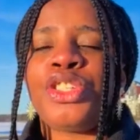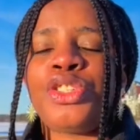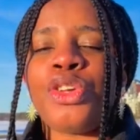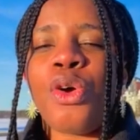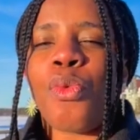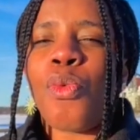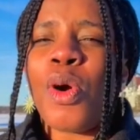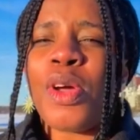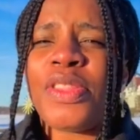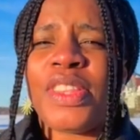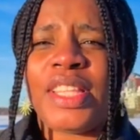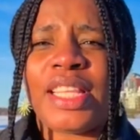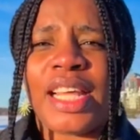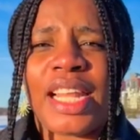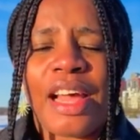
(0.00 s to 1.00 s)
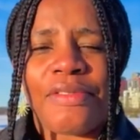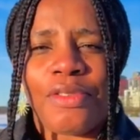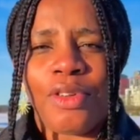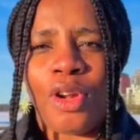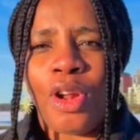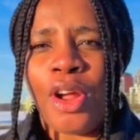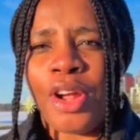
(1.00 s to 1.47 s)
So one thing that I've
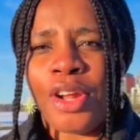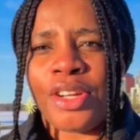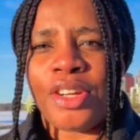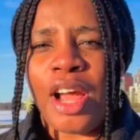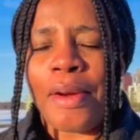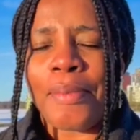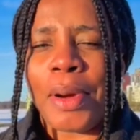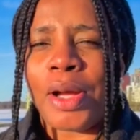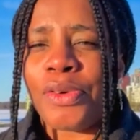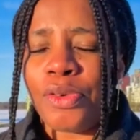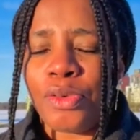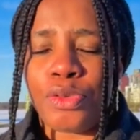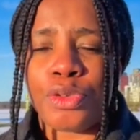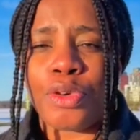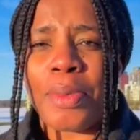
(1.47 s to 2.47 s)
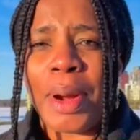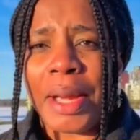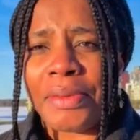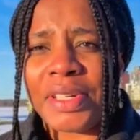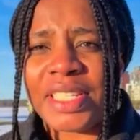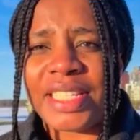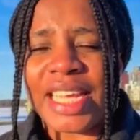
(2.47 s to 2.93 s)
learned about through my
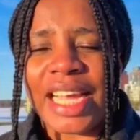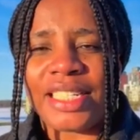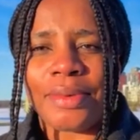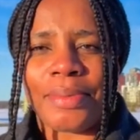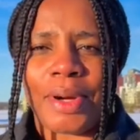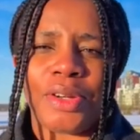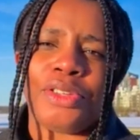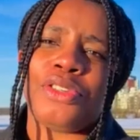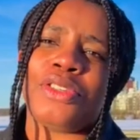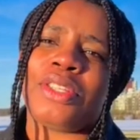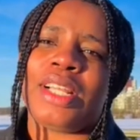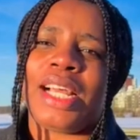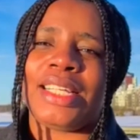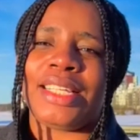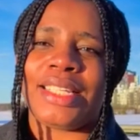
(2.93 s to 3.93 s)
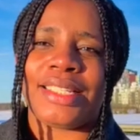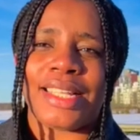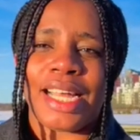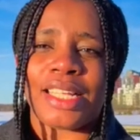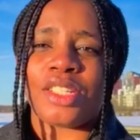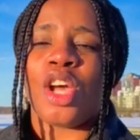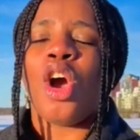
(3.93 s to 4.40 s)
research about New Zealand is
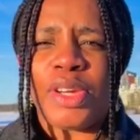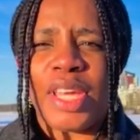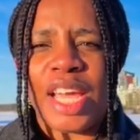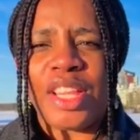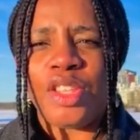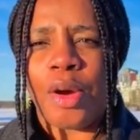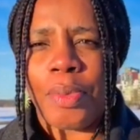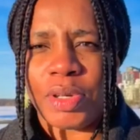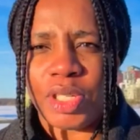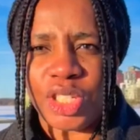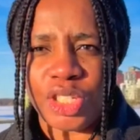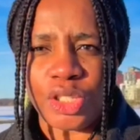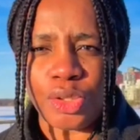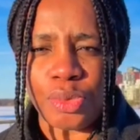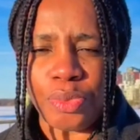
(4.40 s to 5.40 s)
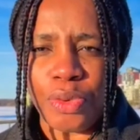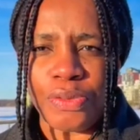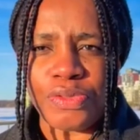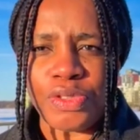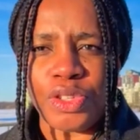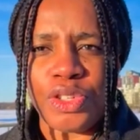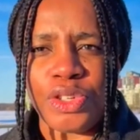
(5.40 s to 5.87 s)
that when you get the opportunity to
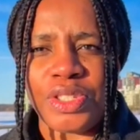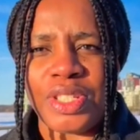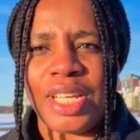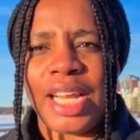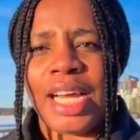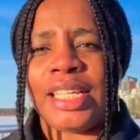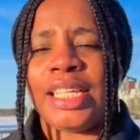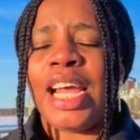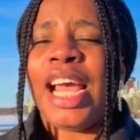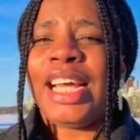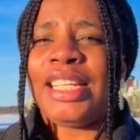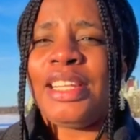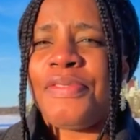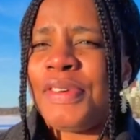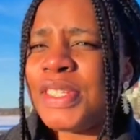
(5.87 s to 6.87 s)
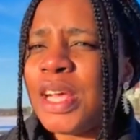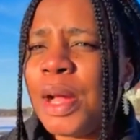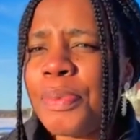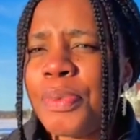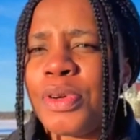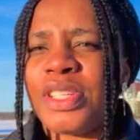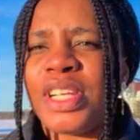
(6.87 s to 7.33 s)
move to New Zealand, the
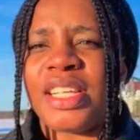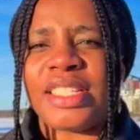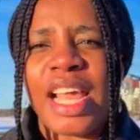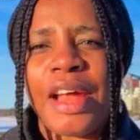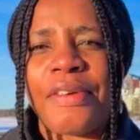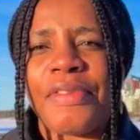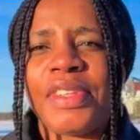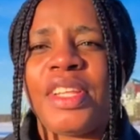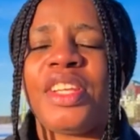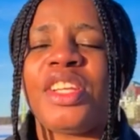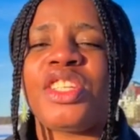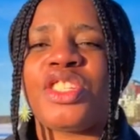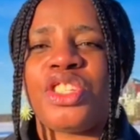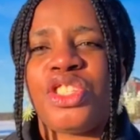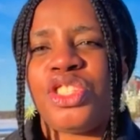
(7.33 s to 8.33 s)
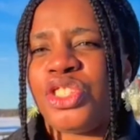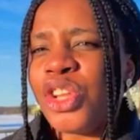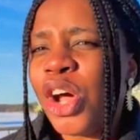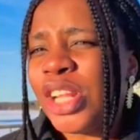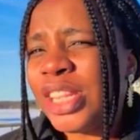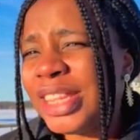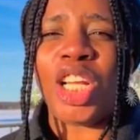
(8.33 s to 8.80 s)
visa process, everything is
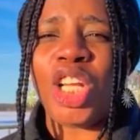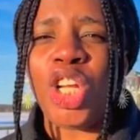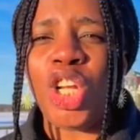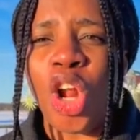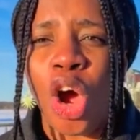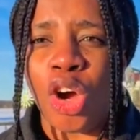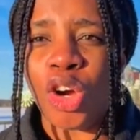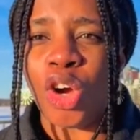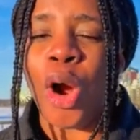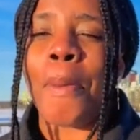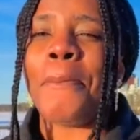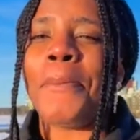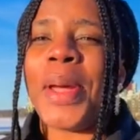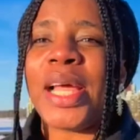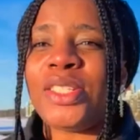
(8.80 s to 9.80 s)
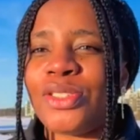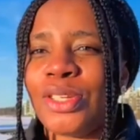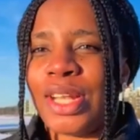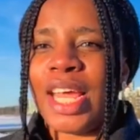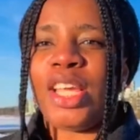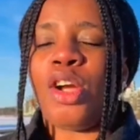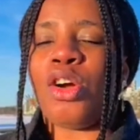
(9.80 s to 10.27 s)
not that long compared to
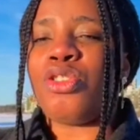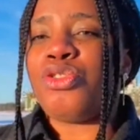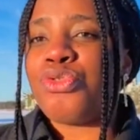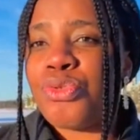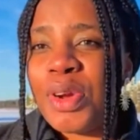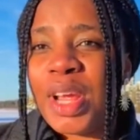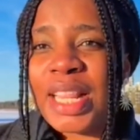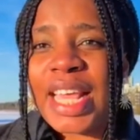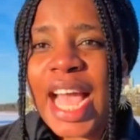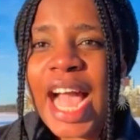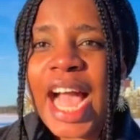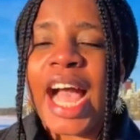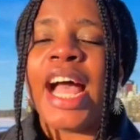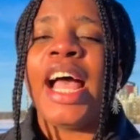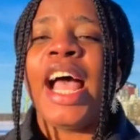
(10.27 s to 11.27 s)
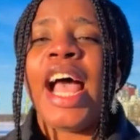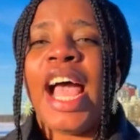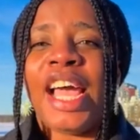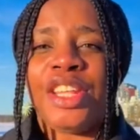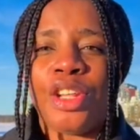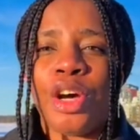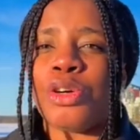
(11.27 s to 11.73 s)
like Australia
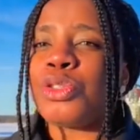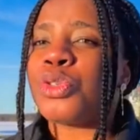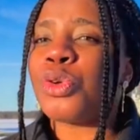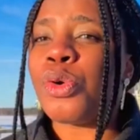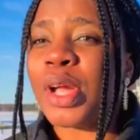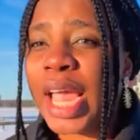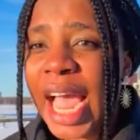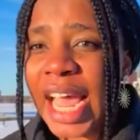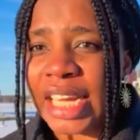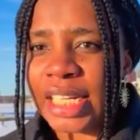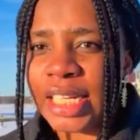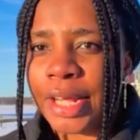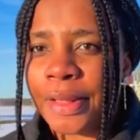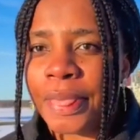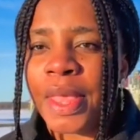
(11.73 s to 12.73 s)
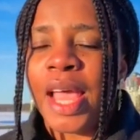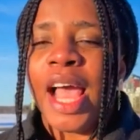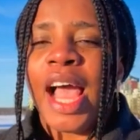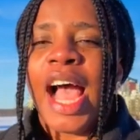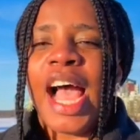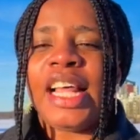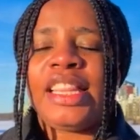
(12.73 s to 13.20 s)
and also Canada.
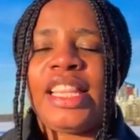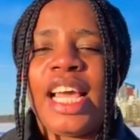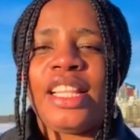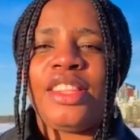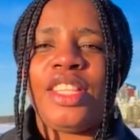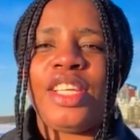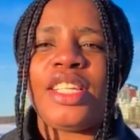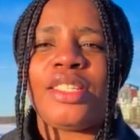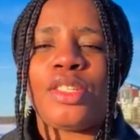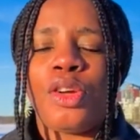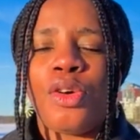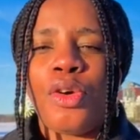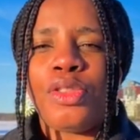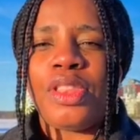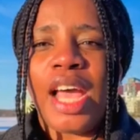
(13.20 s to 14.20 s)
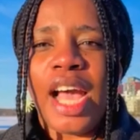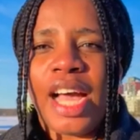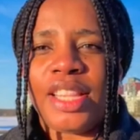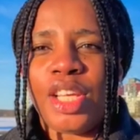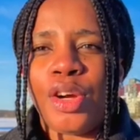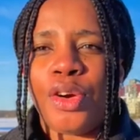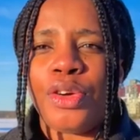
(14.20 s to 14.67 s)
And then
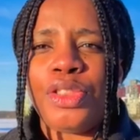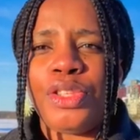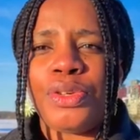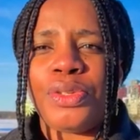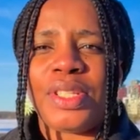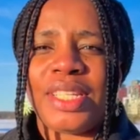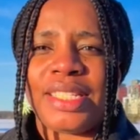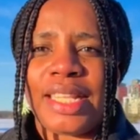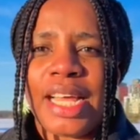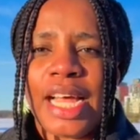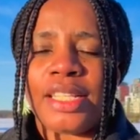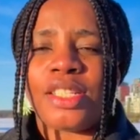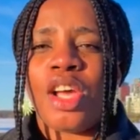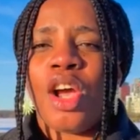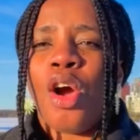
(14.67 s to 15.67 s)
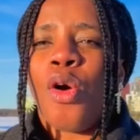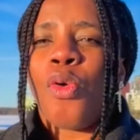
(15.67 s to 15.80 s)
the good news is that